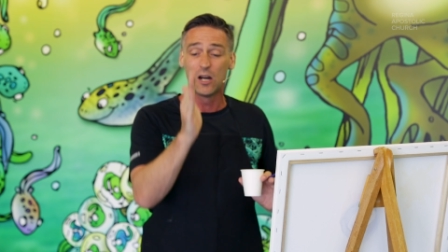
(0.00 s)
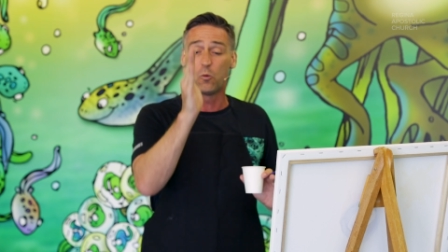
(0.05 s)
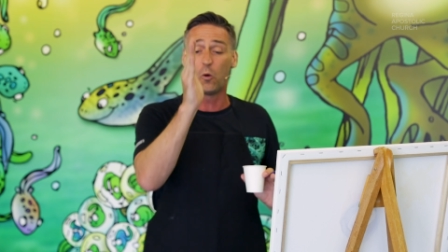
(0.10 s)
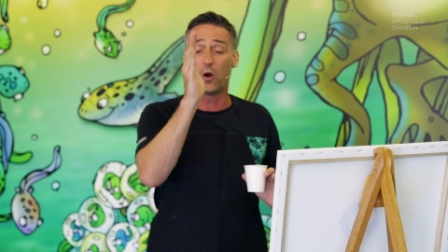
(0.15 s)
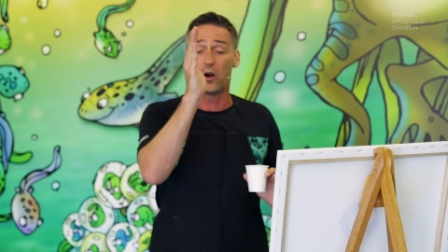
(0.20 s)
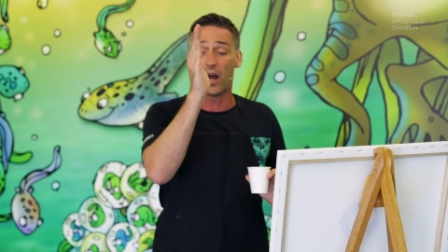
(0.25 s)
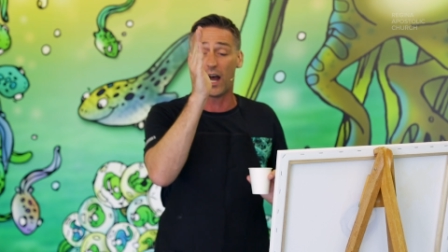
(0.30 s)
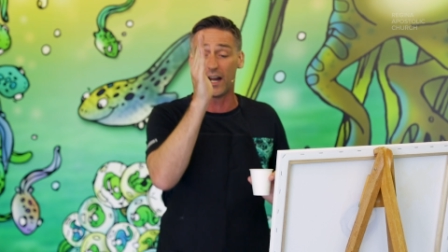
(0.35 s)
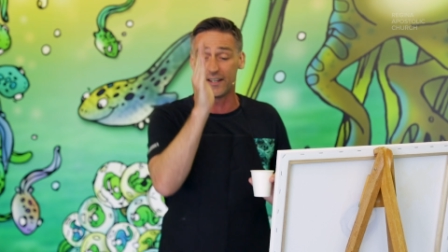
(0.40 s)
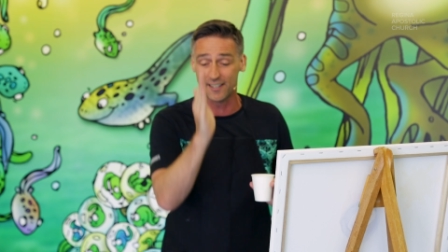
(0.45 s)

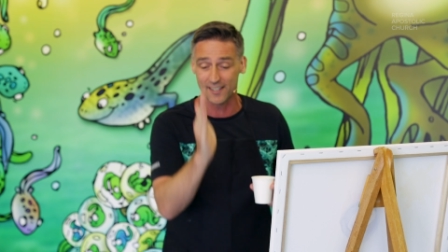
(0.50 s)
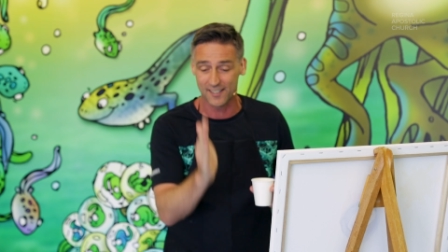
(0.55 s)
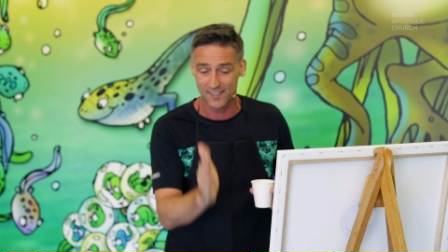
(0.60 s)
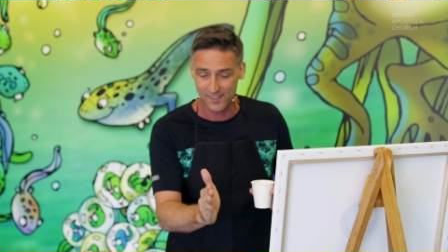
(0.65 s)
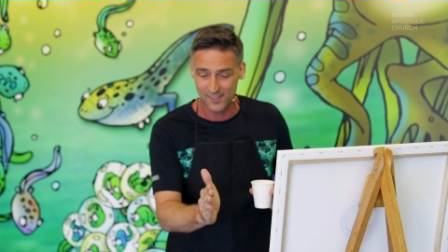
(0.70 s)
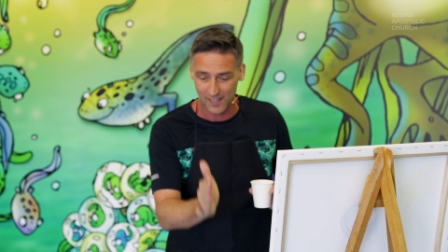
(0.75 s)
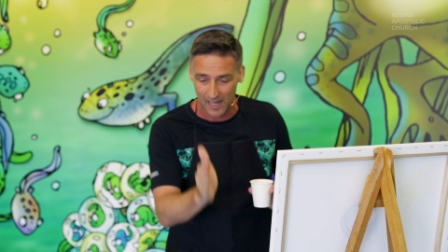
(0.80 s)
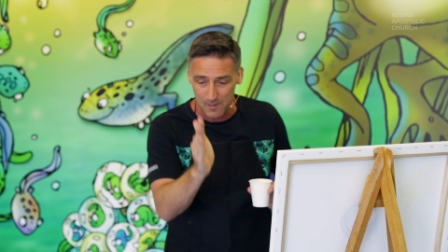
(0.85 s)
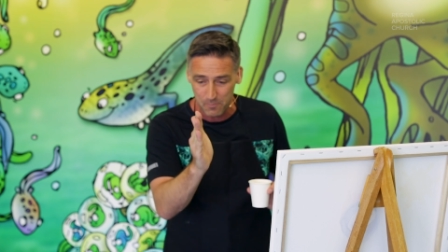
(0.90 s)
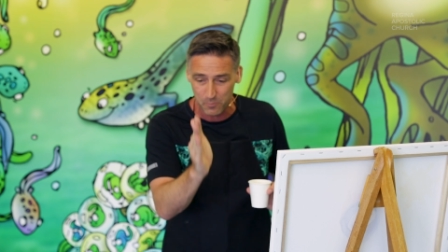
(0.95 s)
where a
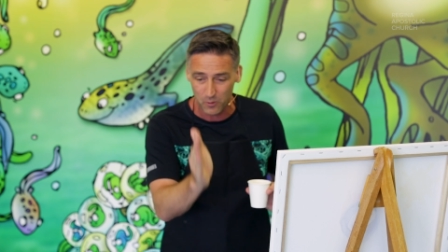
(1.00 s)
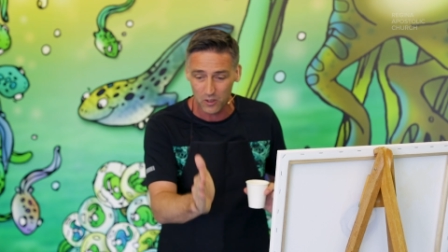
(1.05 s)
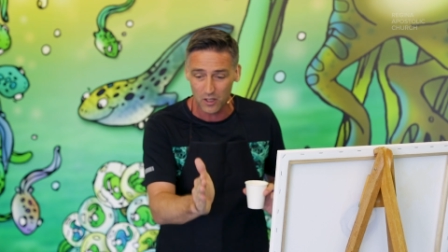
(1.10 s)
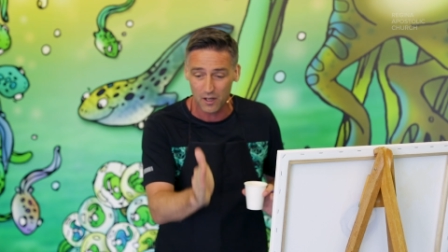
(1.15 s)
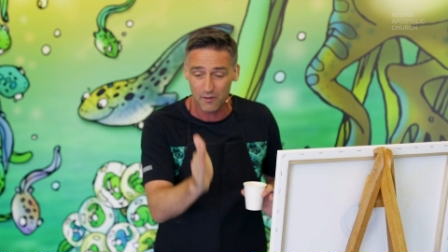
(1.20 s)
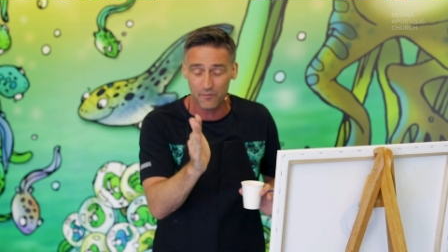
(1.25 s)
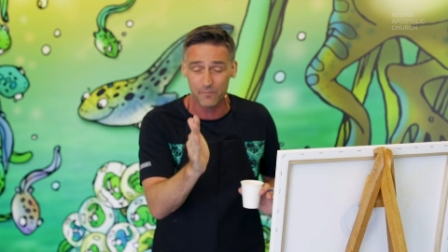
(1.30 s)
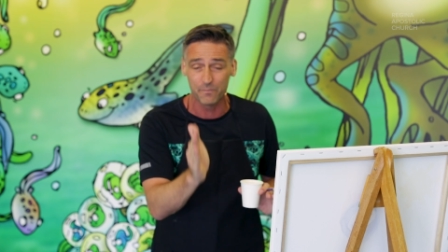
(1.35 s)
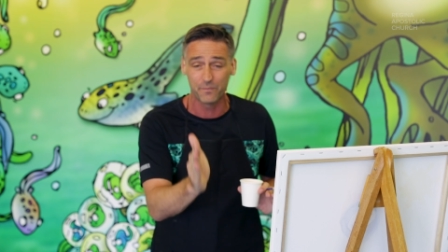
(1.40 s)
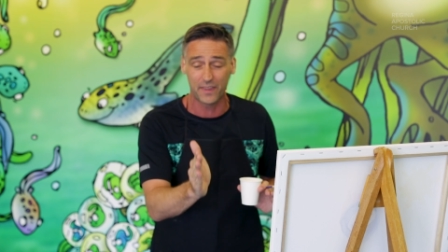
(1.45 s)
disciple
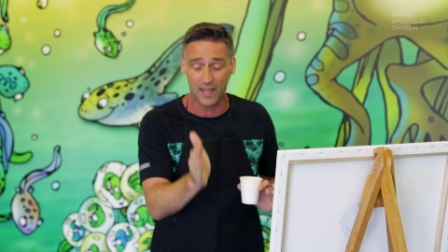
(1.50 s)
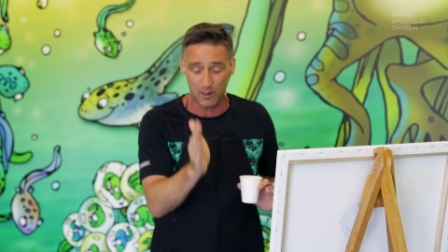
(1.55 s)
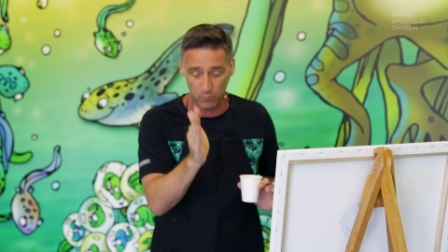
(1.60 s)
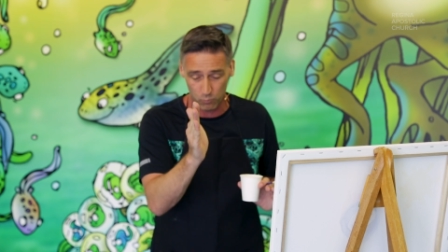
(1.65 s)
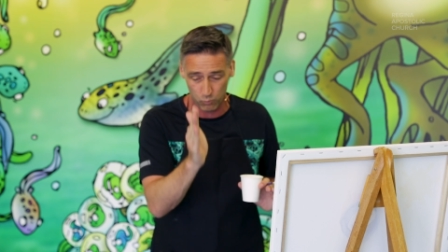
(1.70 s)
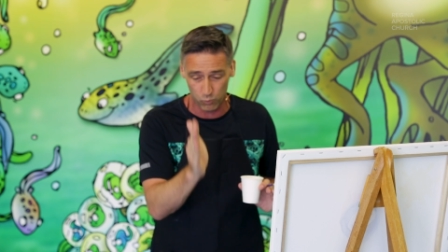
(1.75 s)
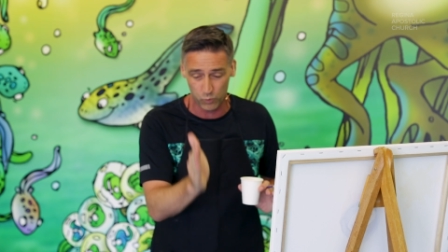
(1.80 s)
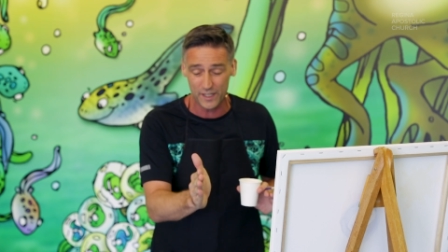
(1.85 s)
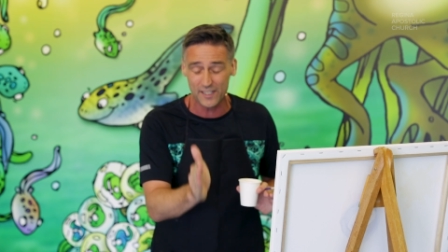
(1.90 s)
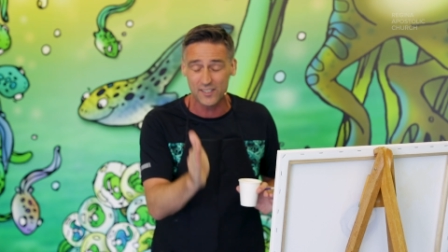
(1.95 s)
of,
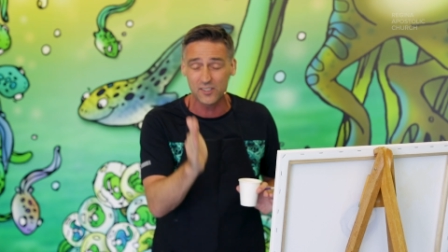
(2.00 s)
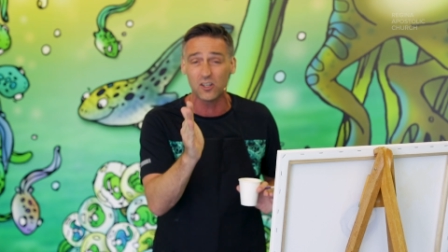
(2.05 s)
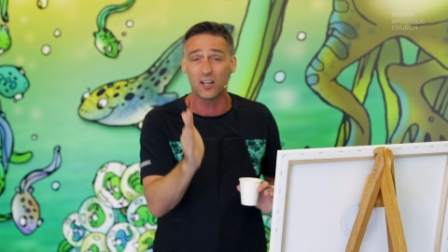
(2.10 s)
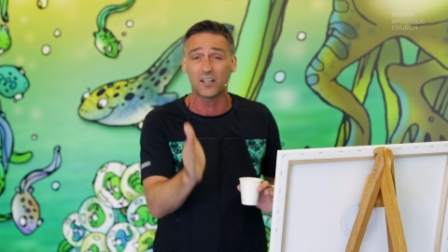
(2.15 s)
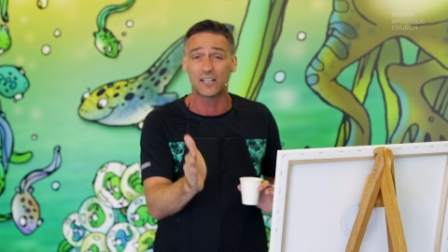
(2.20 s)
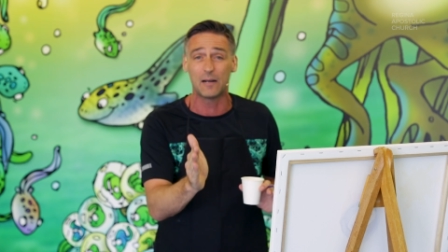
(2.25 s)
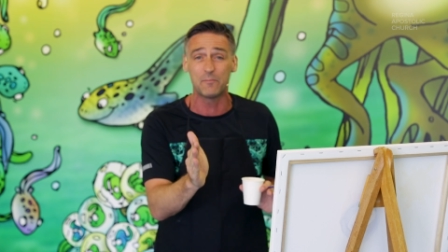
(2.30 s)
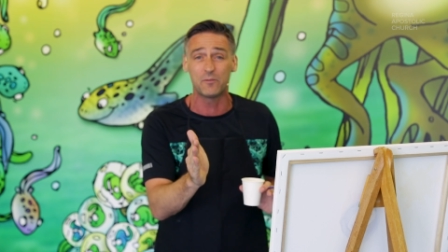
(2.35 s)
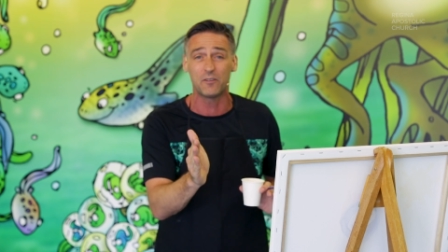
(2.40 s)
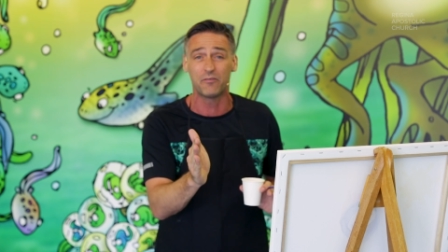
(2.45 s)
that we saw
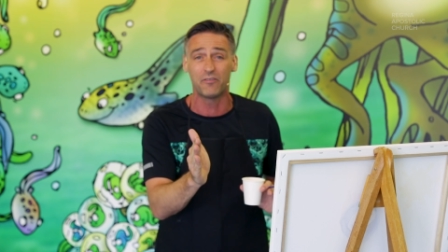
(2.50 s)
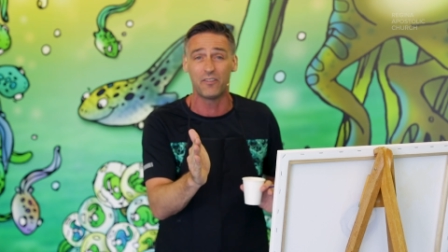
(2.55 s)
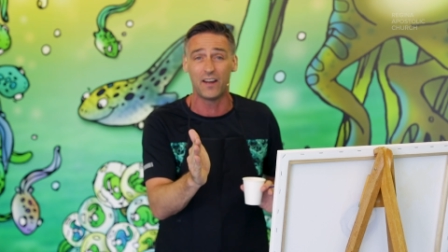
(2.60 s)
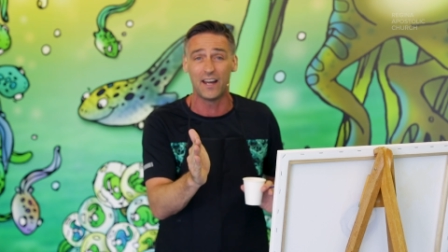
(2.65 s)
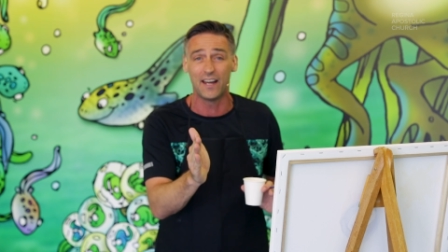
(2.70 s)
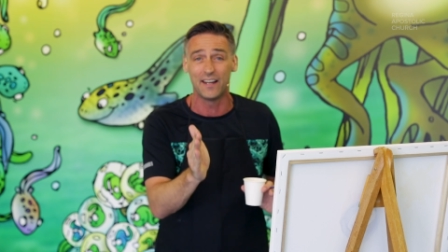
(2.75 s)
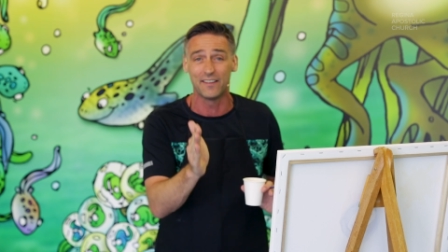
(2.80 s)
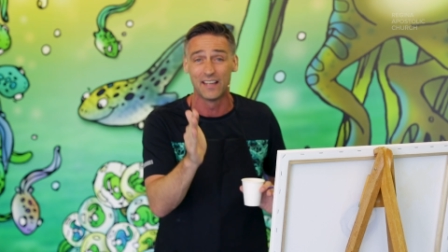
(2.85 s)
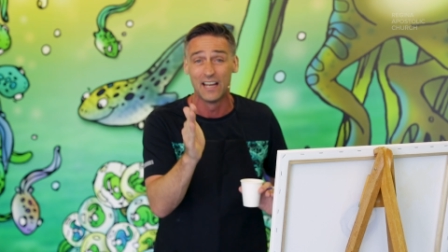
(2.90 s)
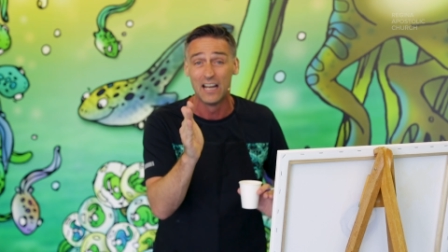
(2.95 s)
come to
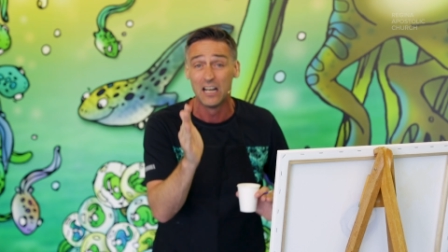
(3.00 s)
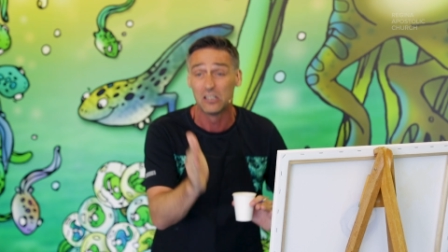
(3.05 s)
faith